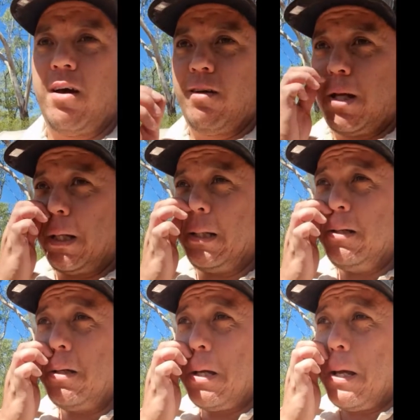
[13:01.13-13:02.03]
here
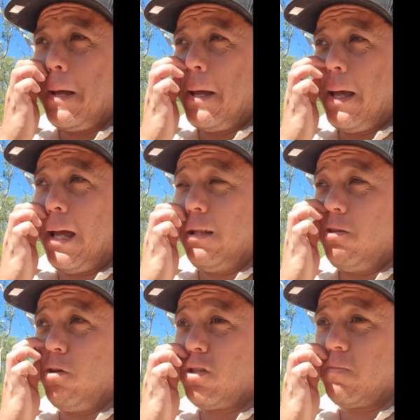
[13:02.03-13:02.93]
and
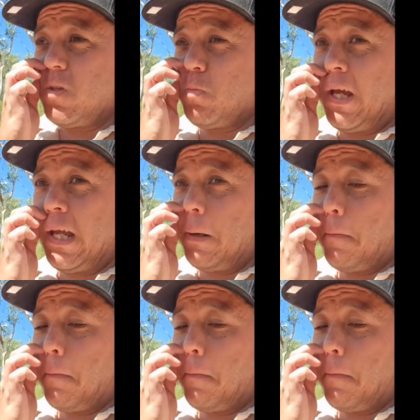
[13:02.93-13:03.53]
do some specking.